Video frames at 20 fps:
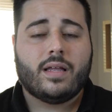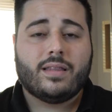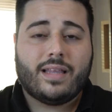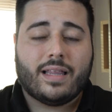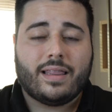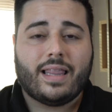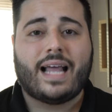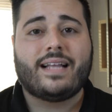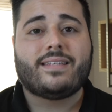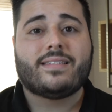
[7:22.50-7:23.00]

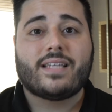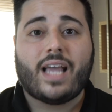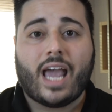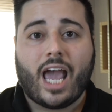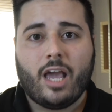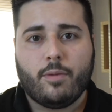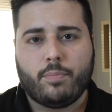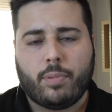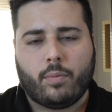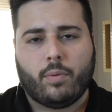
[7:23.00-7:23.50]
the less
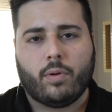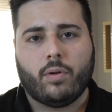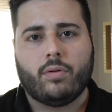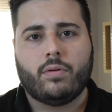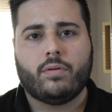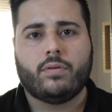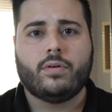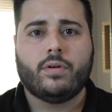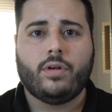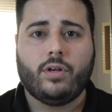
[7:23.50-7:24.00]

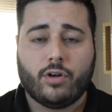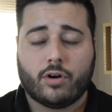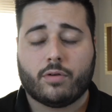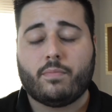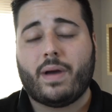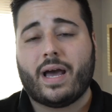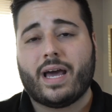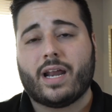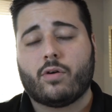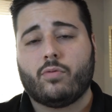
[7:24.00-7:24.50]
capable your
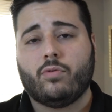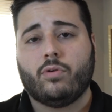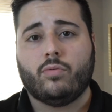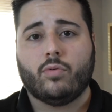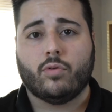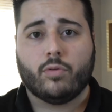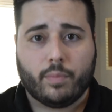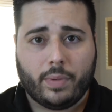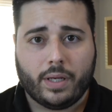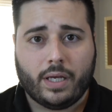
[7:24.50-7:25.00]
battery
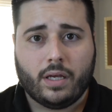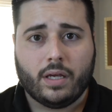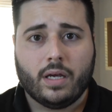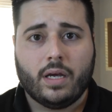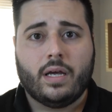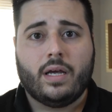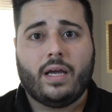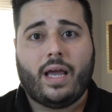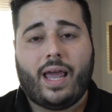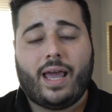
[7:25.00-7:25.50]
will be
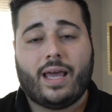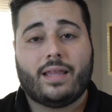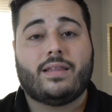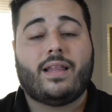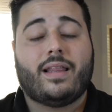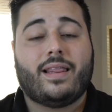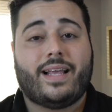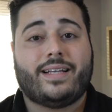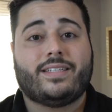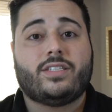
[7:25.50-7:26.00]
and
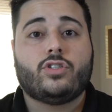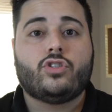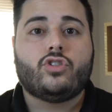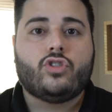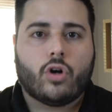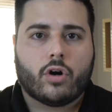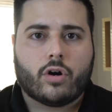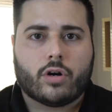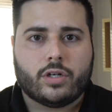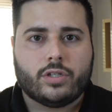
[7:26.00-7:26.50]
the less
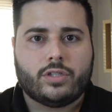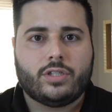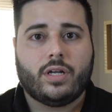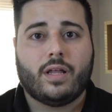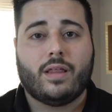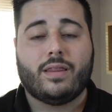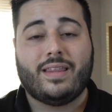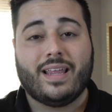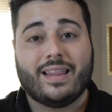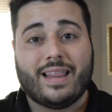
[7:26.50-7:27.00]
charge,
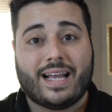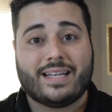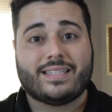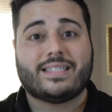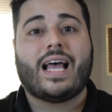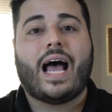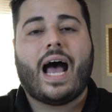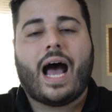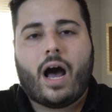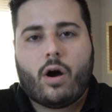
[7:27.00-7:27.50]
the
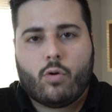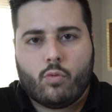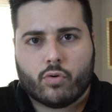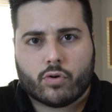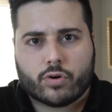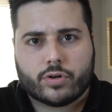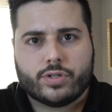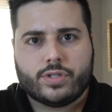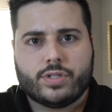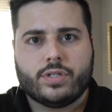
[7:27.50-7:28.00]
less
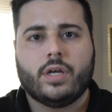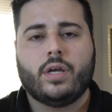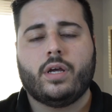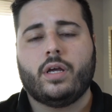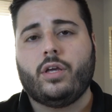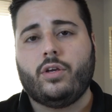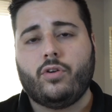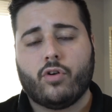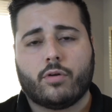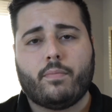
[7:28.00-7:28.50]
hours
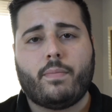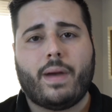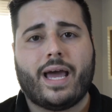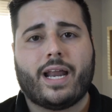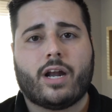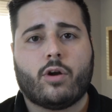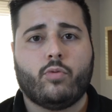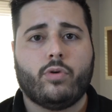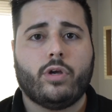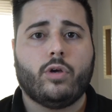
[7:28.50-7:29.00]
your
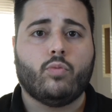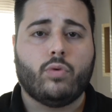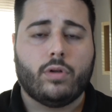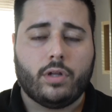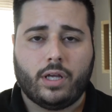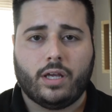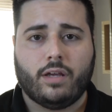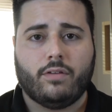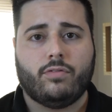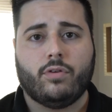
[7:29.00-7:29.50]
battery
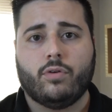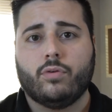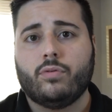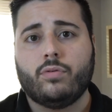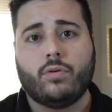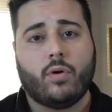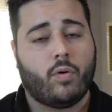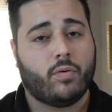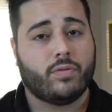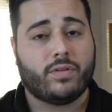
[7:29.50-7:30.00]
will give
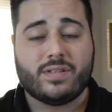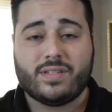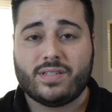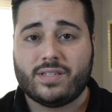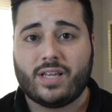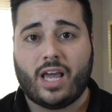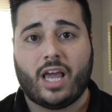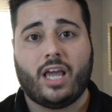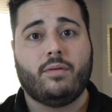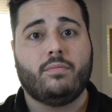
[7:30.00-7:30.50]
you on the
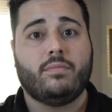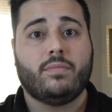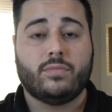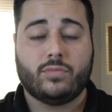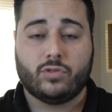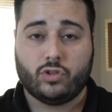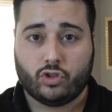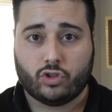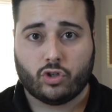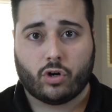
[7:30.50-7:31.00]
same
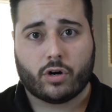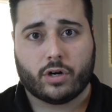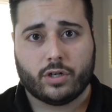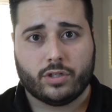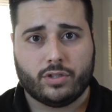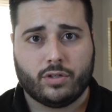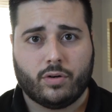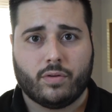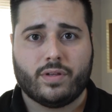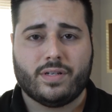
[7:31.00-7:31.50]

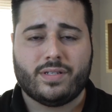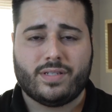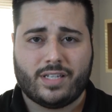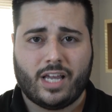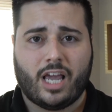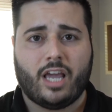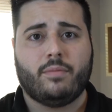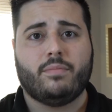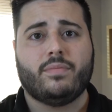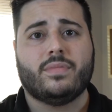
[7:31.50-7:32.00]
charge on the
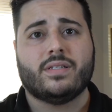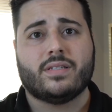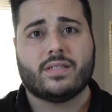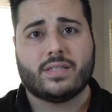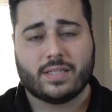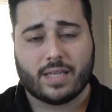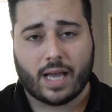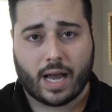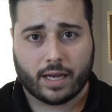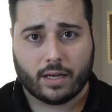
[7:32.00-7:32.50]
same
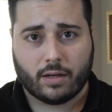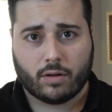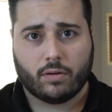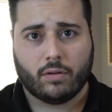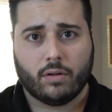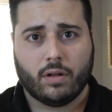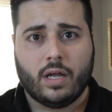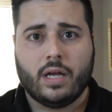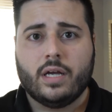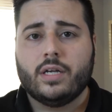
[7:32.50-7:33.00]

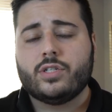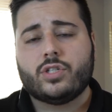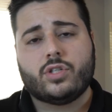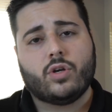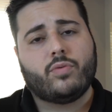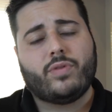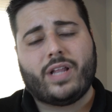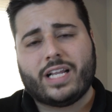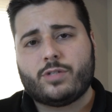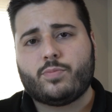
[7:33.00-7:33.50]
cycle.
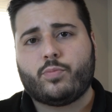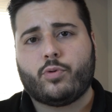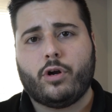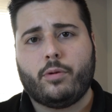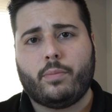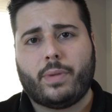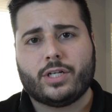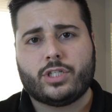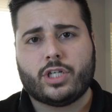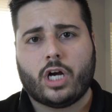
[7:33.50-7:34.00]
So that's
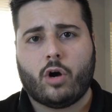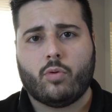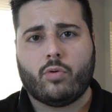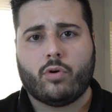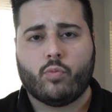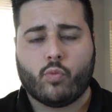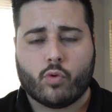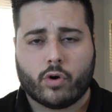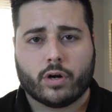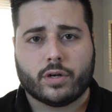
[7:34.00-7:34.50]
pretty much how it
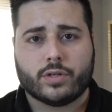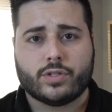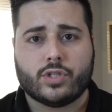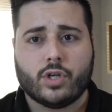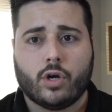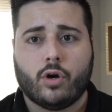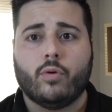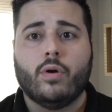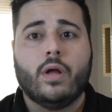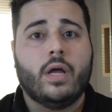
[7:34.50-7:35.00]
works.
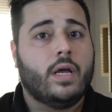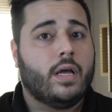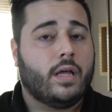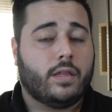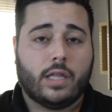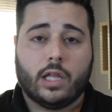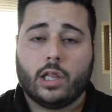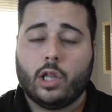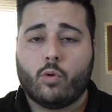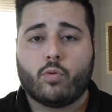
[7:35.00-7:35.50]
So
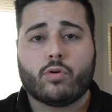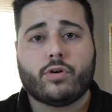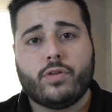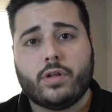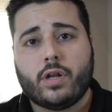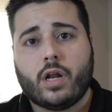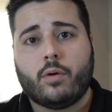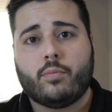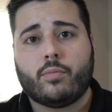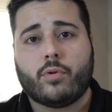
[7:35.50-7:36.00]
the lower
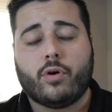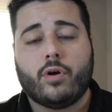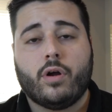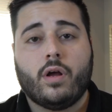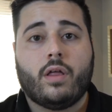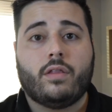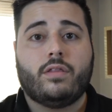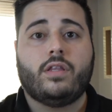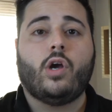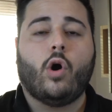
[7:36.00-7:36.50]
the
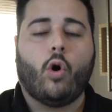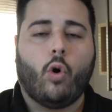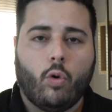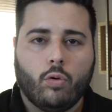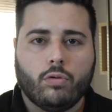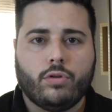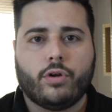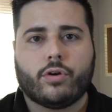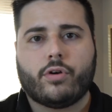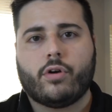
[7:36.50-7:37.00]
number, the
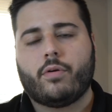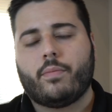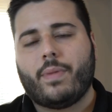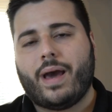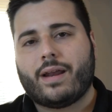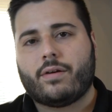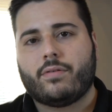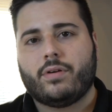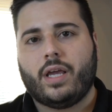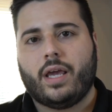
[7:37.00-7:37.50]
older your
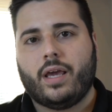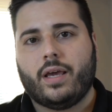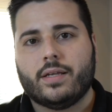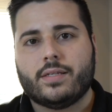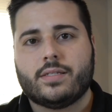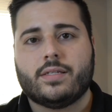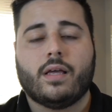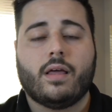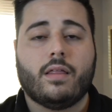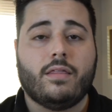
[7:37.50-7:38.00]
battery
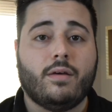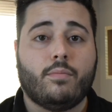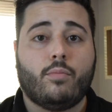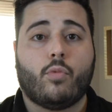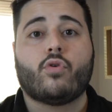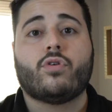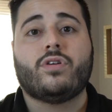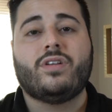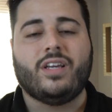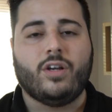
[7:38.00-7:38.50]
is, the
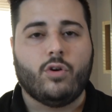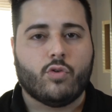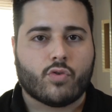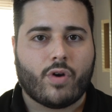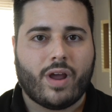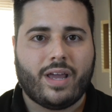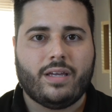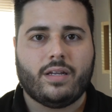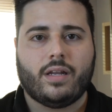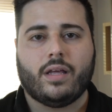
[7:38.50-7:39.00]
more
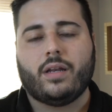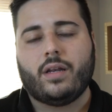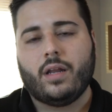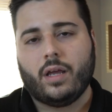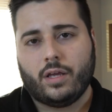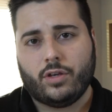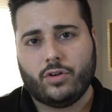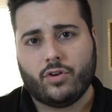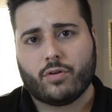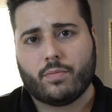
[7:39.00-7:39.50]

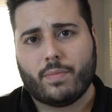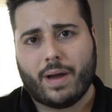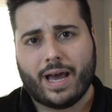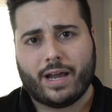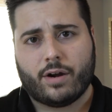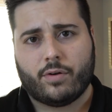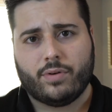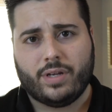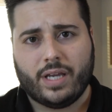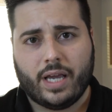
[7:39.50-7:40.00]
degraded your
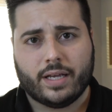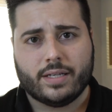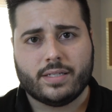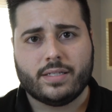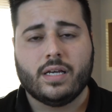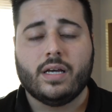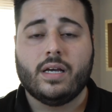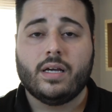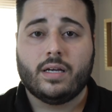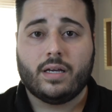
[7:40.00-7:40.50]
battery
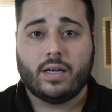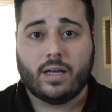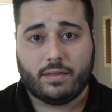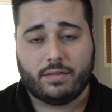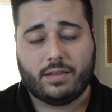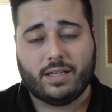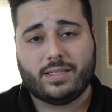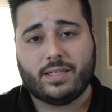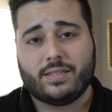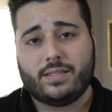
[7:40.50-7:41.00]
is,
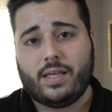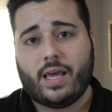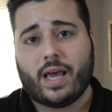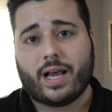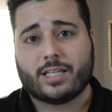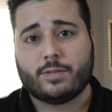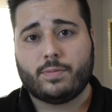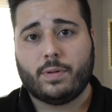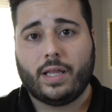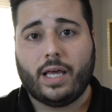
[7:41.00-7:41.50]
this is the
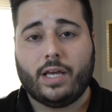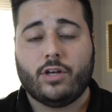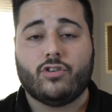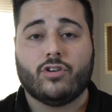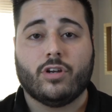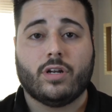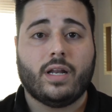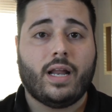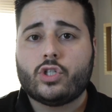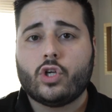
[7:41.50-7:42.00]

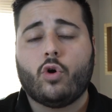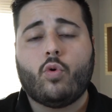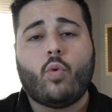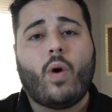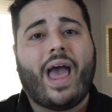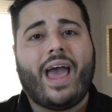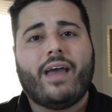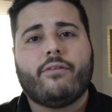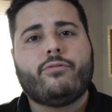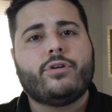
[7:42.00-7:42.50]
explanation.
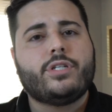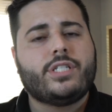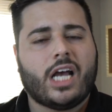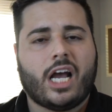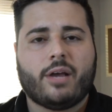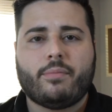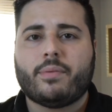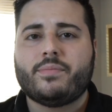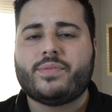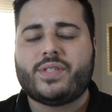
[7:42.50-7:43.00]
So every
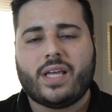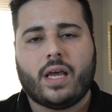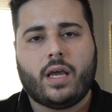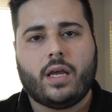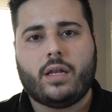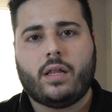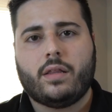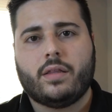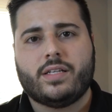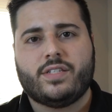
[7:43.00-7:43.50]
time I'm
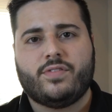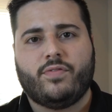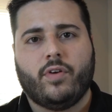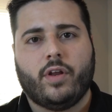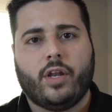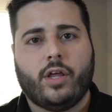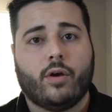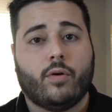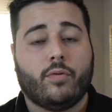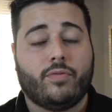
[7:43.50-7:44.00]
saying in this
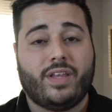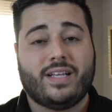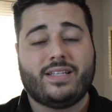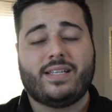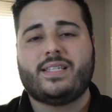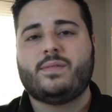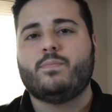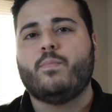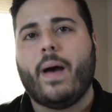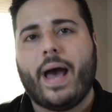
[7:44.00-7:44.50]
video, this
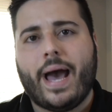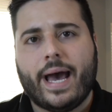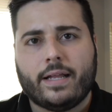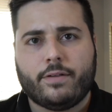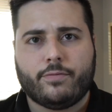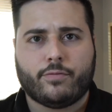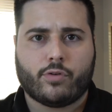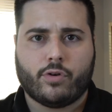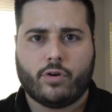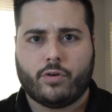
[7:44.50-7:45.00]
is
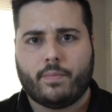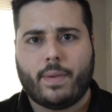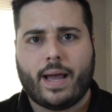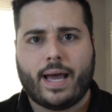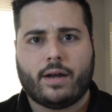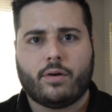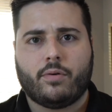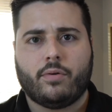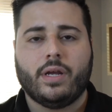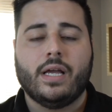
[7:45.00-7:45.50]
bad for your
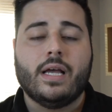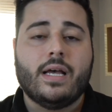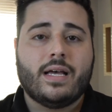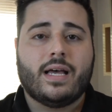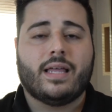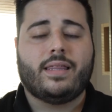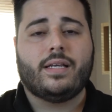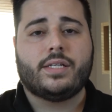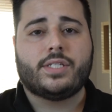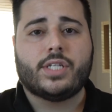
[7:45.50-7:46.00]
battery,
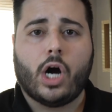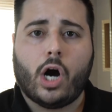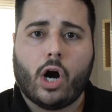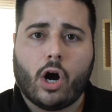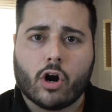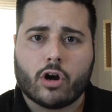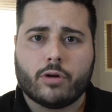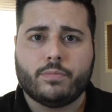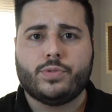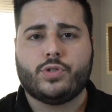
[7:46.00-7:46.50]
this
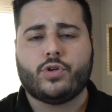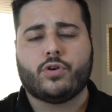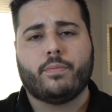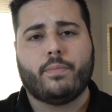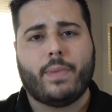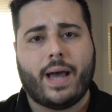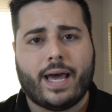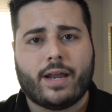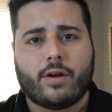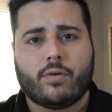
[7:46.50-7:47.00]
harms your
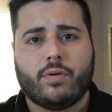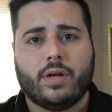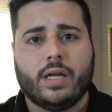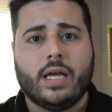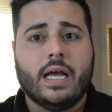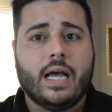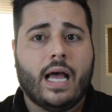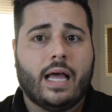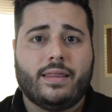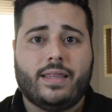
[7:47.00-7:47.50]

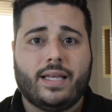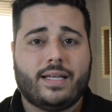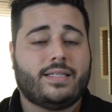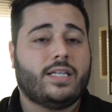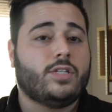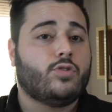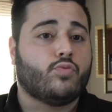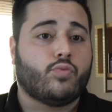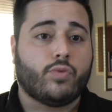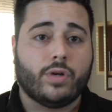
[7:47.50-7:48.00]
battery, this
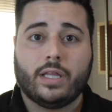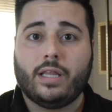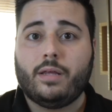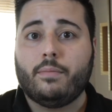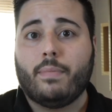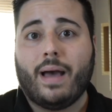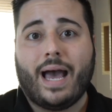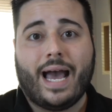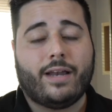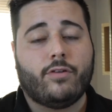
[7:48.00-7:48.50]
is really
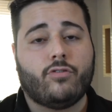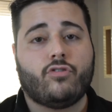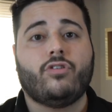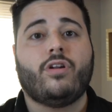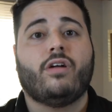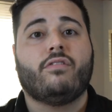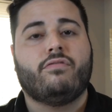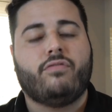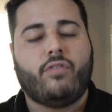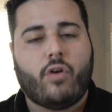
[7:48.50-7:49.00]
bad, you
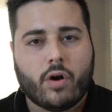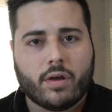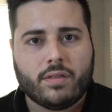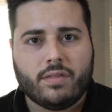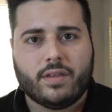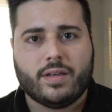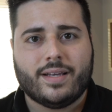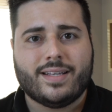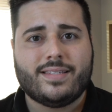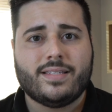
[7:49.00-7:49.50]
should
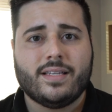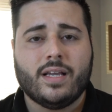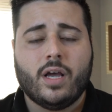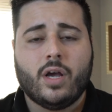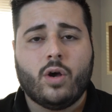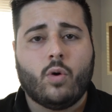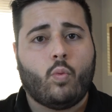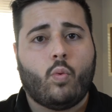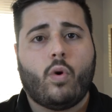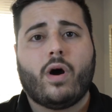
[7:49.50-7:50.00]
avoid this,
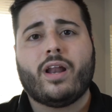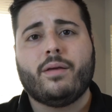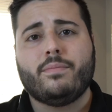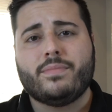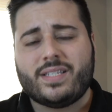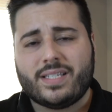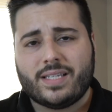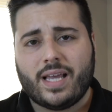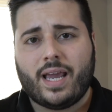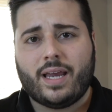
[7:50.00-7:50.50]
what
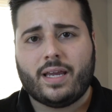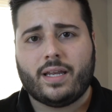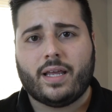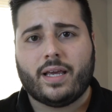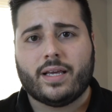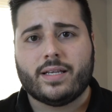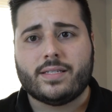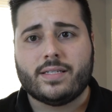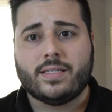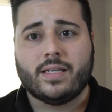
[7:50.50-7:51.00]
I'm saying
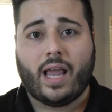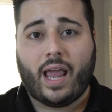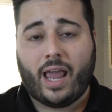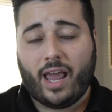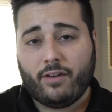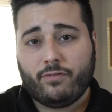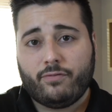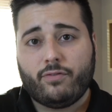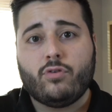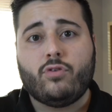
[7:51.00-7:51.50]
is,
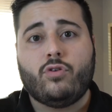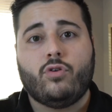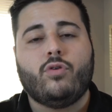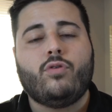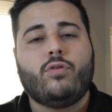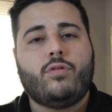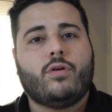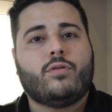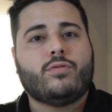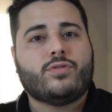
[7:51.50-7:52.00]
if you
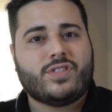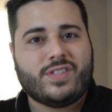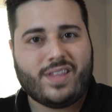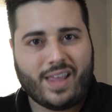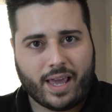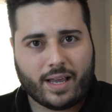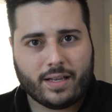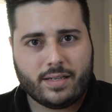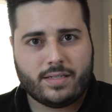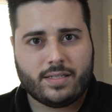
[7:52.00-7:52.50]
do those
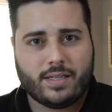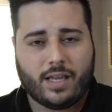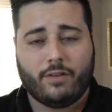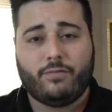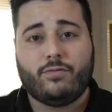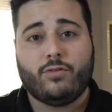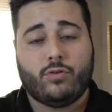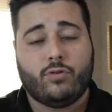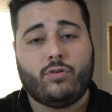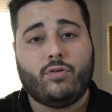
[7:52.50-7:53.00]
things,
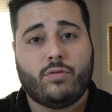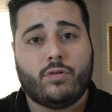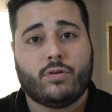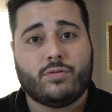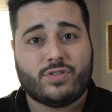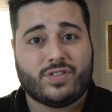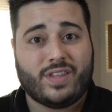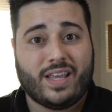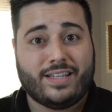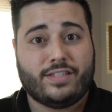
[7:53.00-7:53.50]
if you do
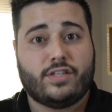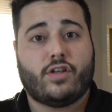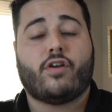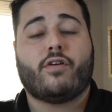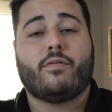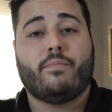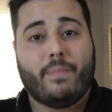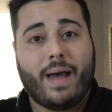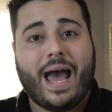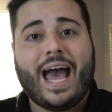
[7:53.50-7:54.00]
those things that
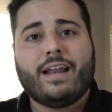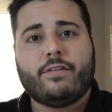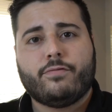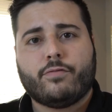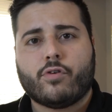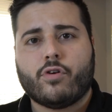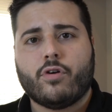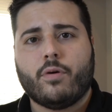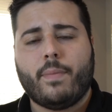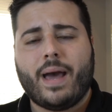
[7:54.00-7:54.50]
are bad
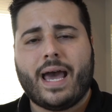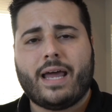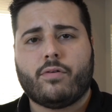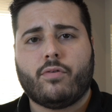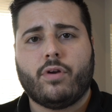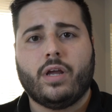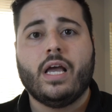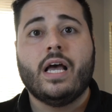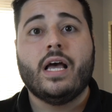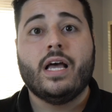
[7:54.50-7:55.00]
for your
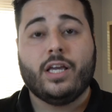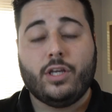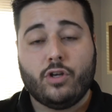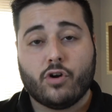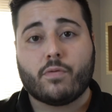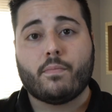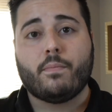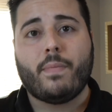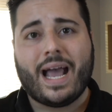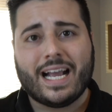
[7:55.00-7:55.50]
battery,
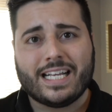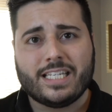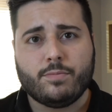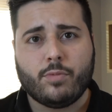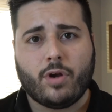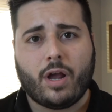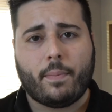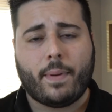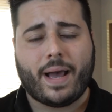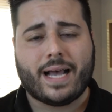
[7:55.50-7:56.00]
your
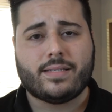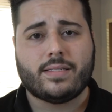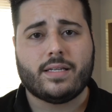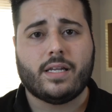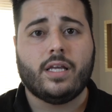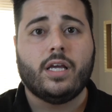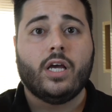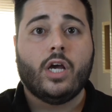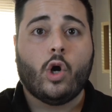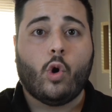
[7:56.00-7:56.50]
maximum
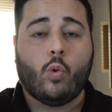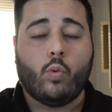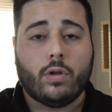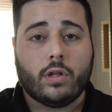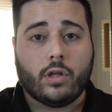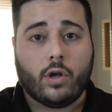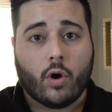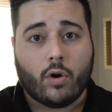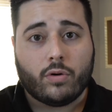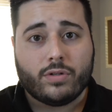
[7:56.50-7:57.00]
capacity
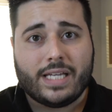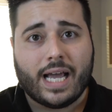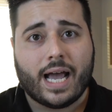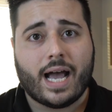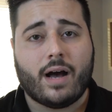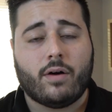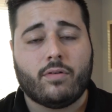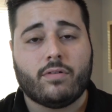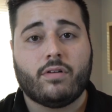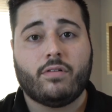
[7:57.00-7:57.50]
will go
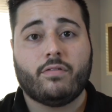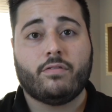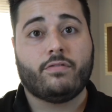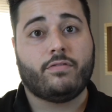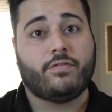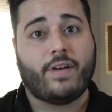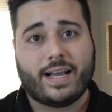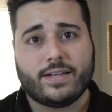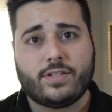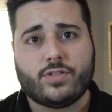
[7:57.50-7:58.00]
down
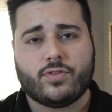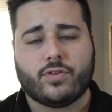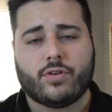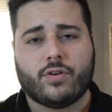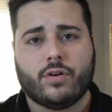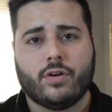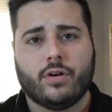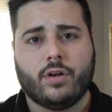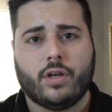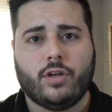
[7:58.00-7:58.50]

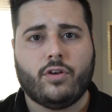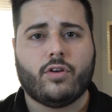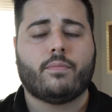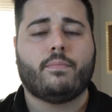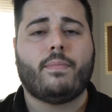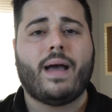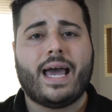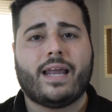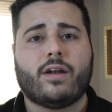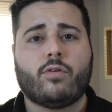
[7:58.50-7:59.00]
faster. Your
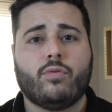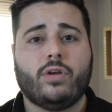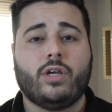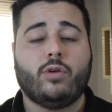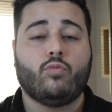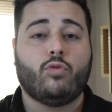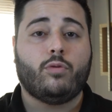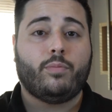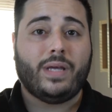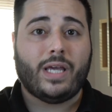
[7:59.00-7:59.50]
battery
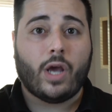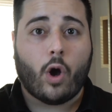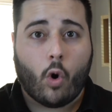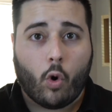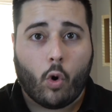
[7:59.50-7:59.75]
will be